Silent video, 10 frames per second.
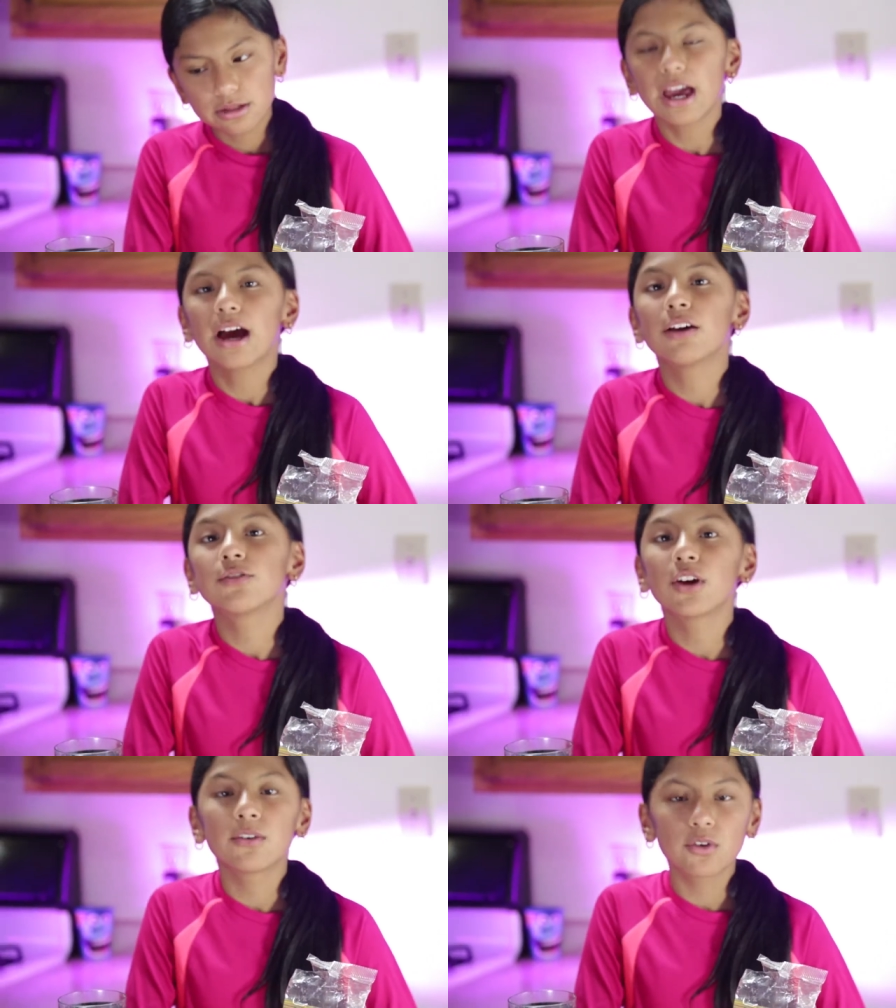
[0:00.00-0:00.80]
yeah, if
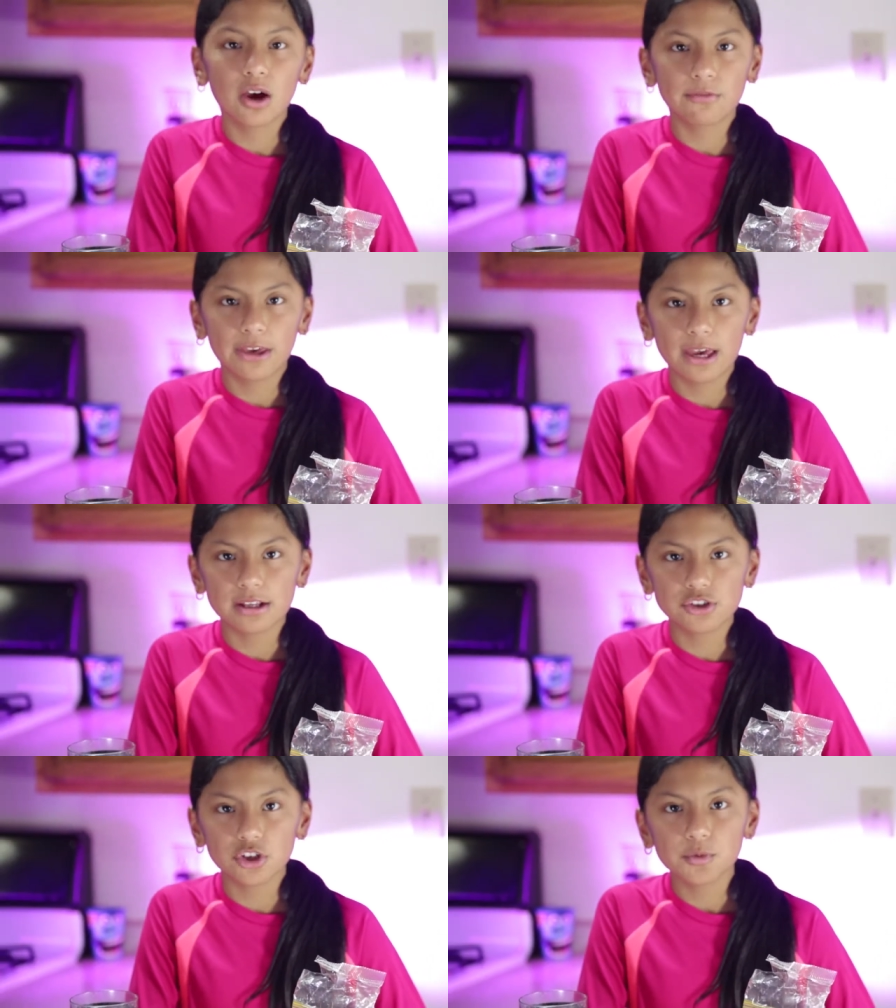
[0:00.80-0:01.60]
you, if you have
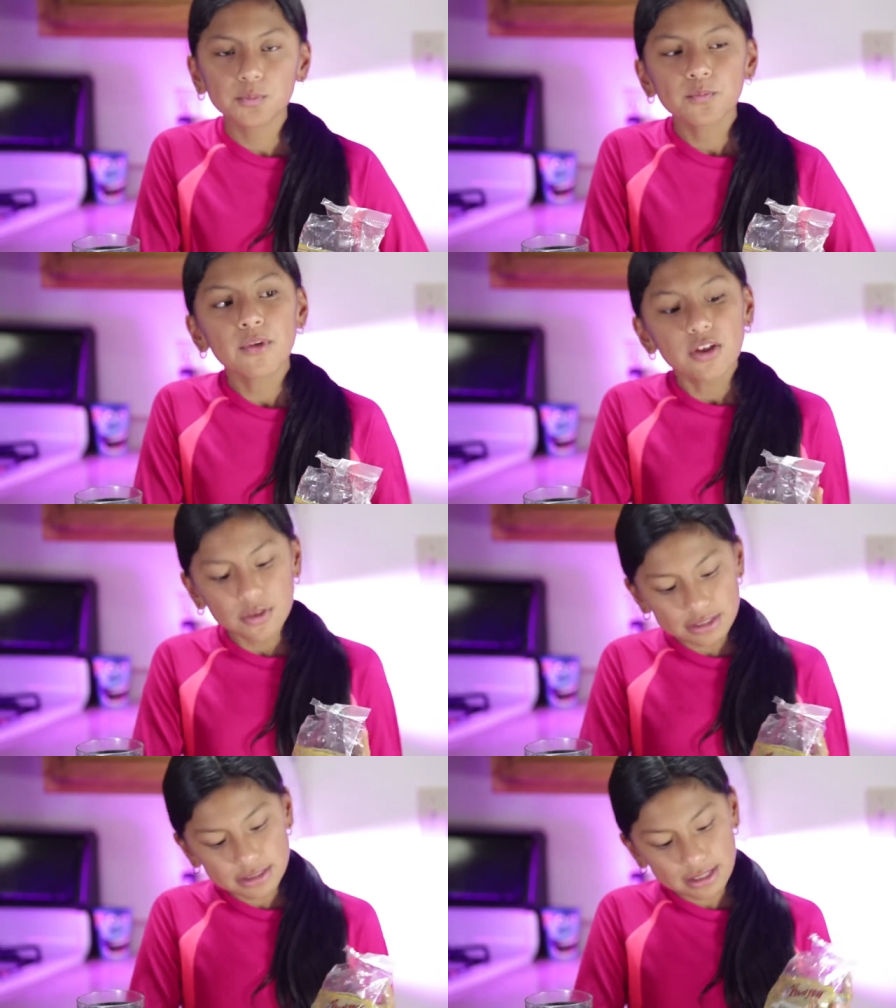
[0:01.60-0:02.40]
cancer,
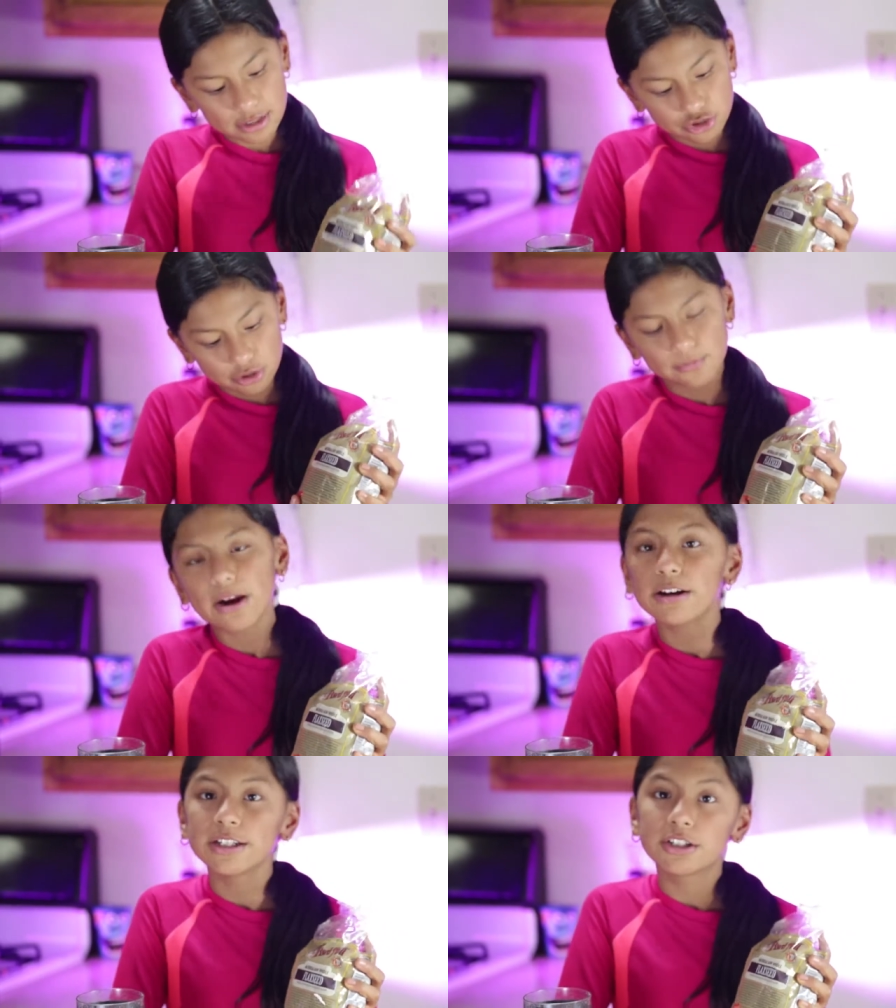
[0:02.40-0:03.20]
this is actually
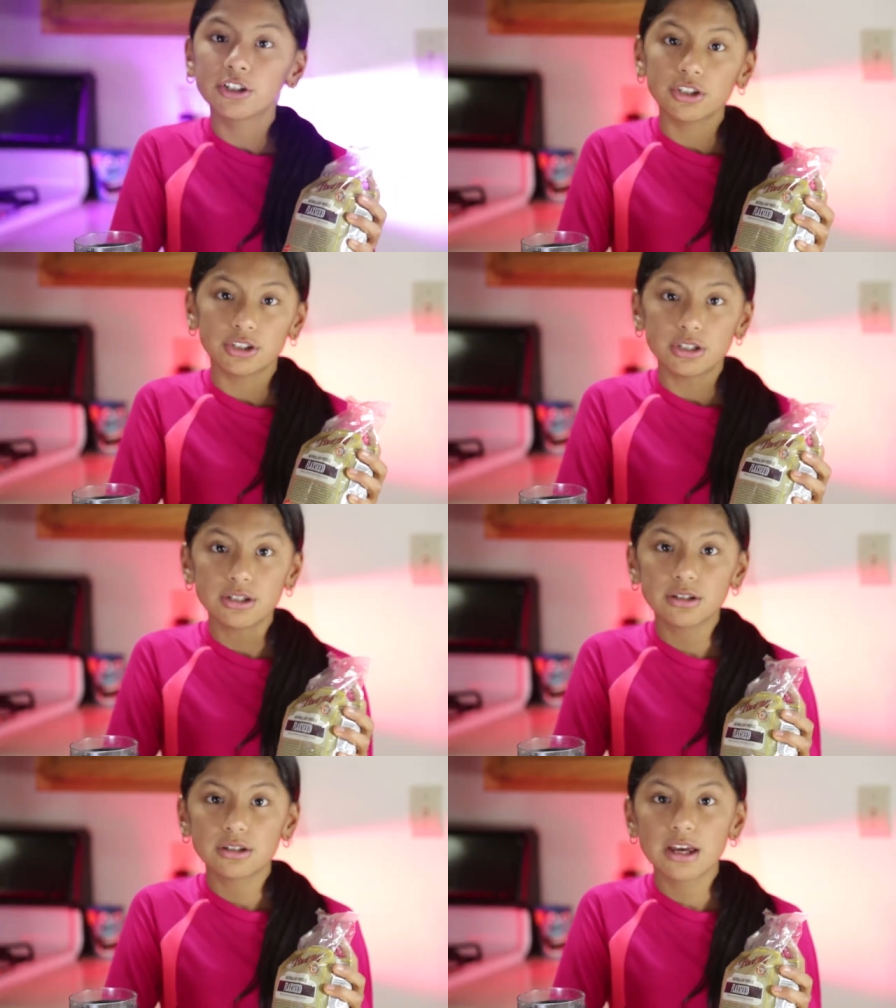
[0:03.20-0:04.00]
very good
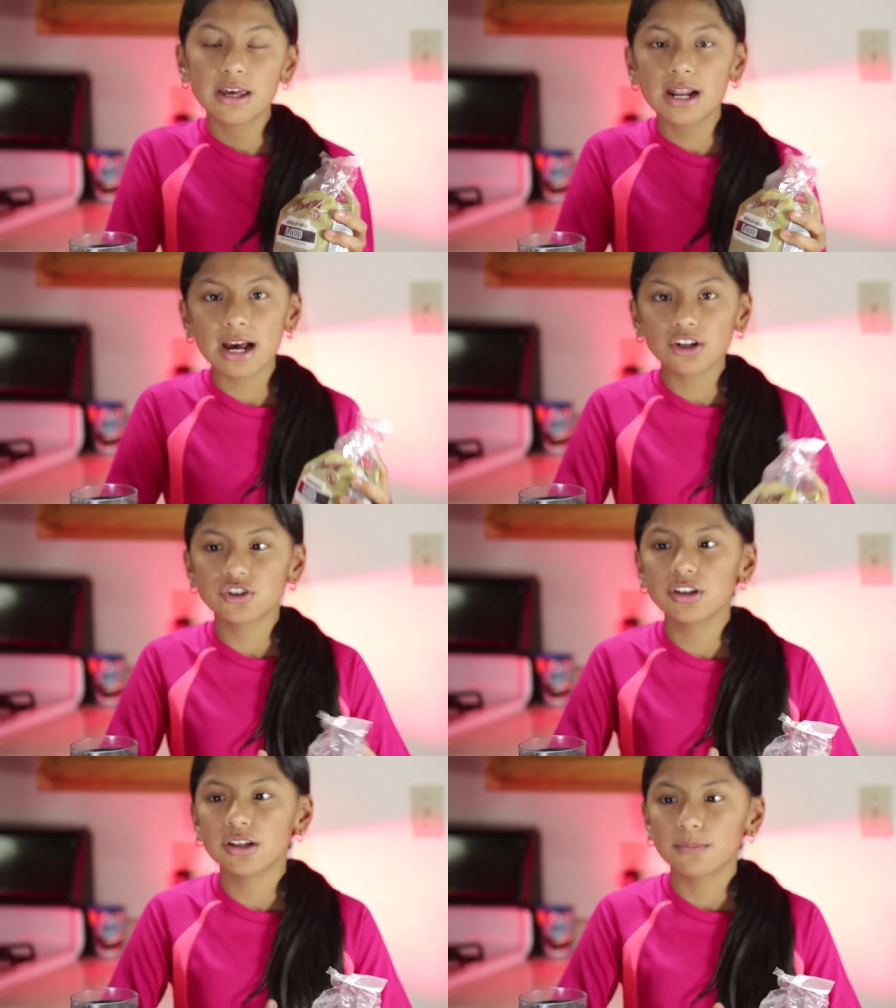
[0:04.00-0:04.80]
it
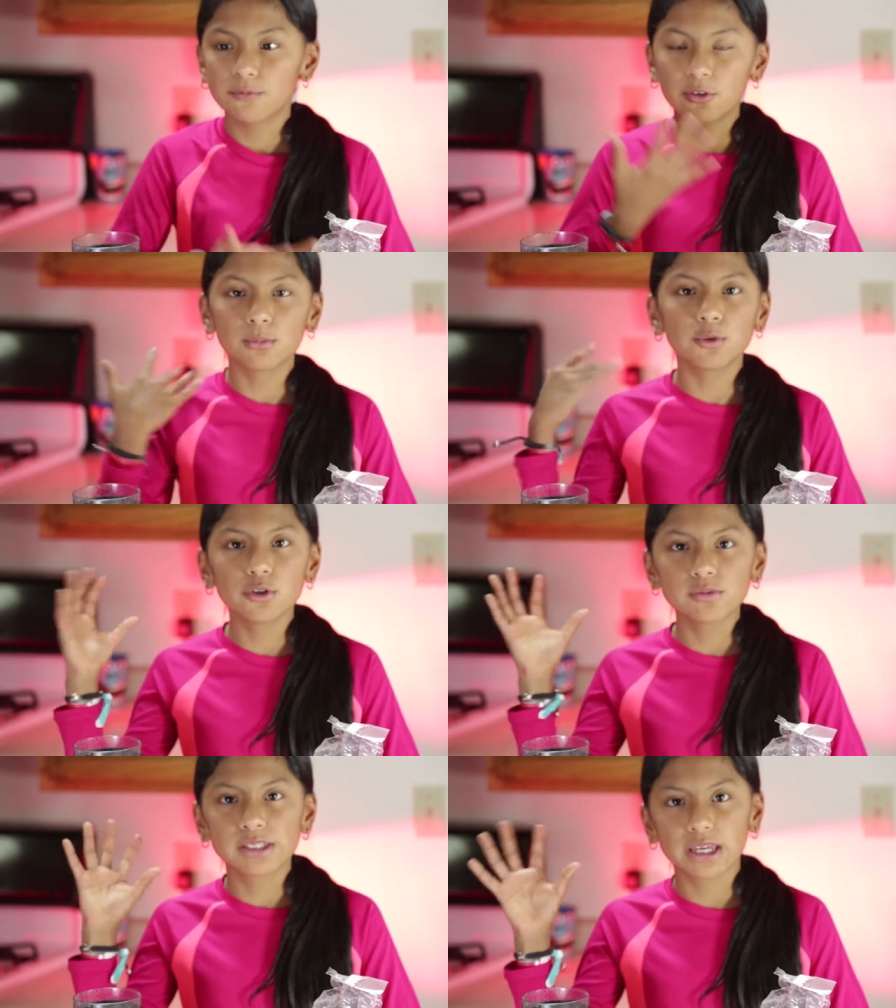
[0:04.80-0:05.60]
actually
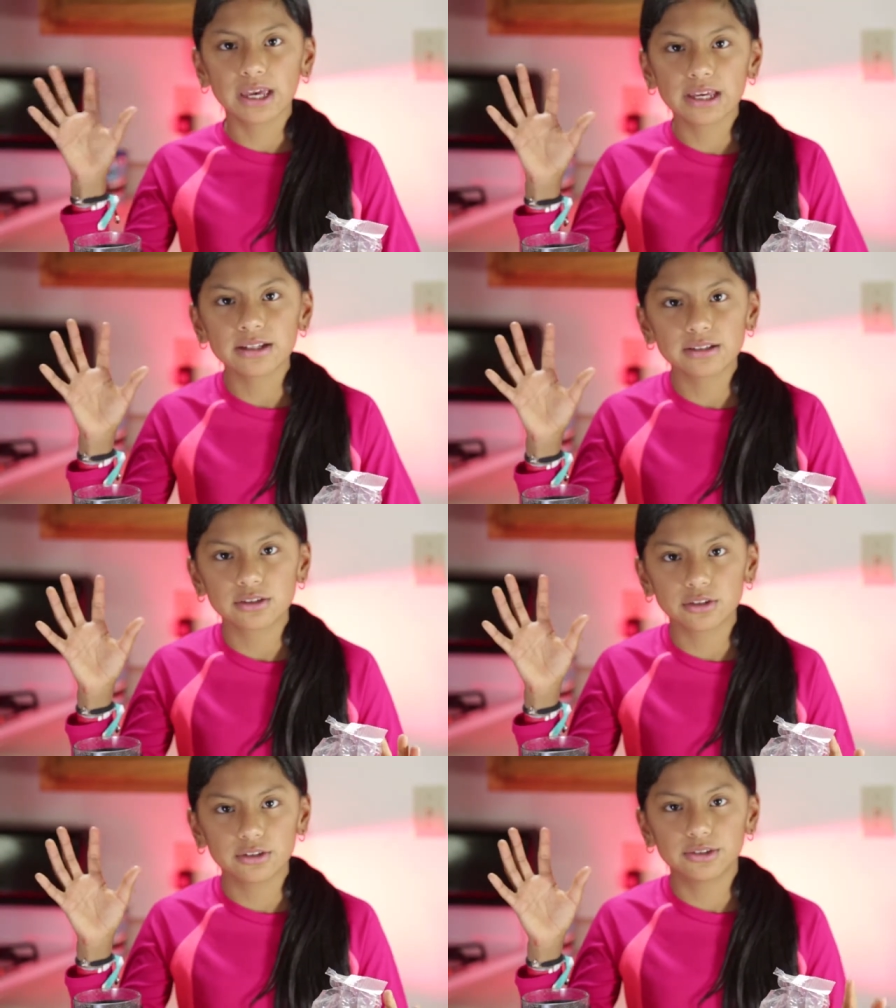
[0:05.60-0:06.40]
removes the
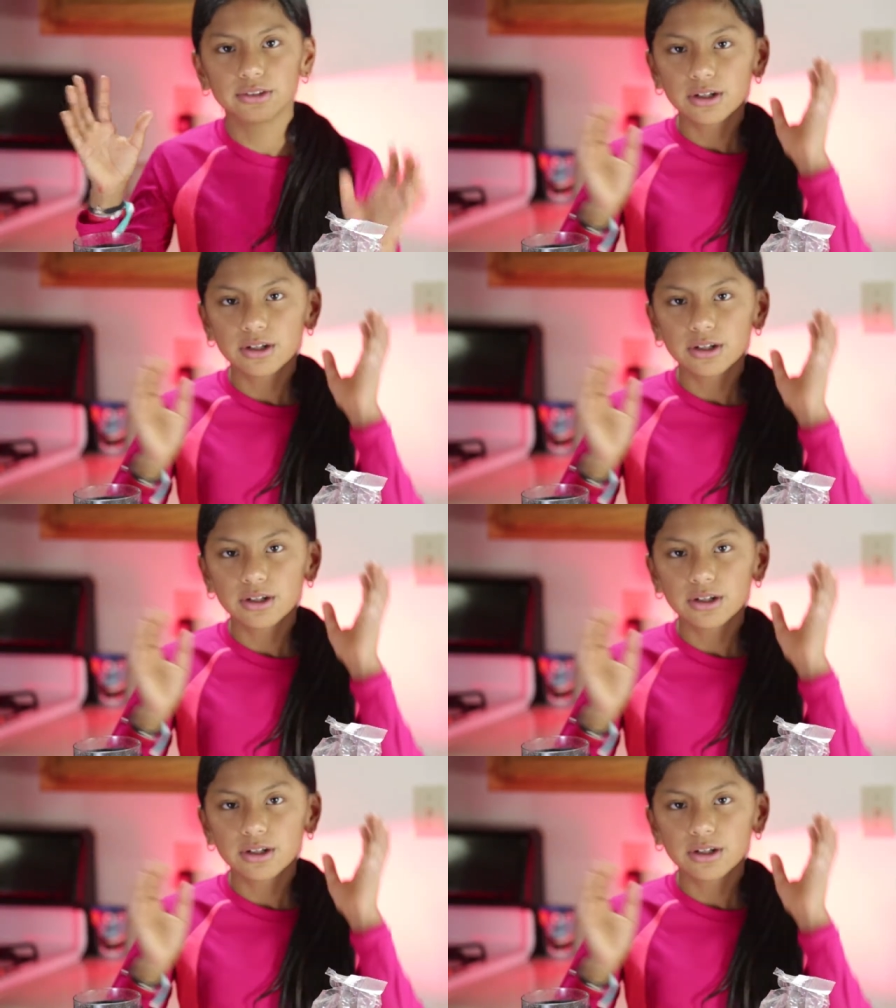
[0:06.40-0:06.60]
cancer.